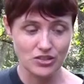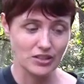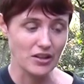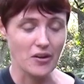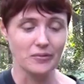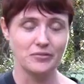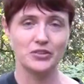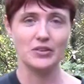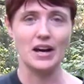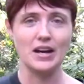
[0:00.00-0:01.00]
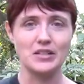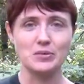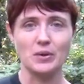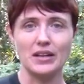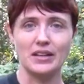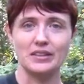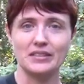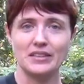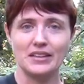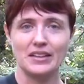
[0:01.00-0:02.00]
you know, if you guys want to
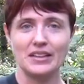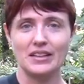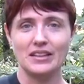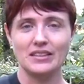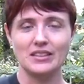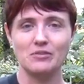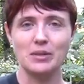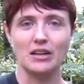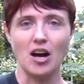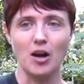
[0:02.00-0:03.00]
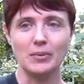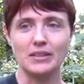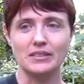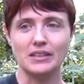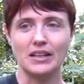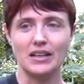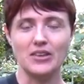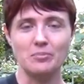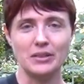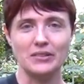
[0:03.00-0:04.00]
leave me a comment,
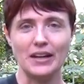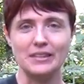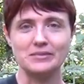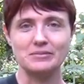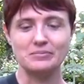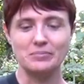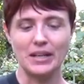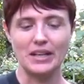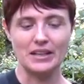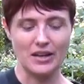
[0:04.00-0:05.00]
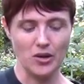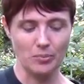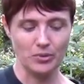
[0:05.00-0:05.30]
that'd be great. But I hope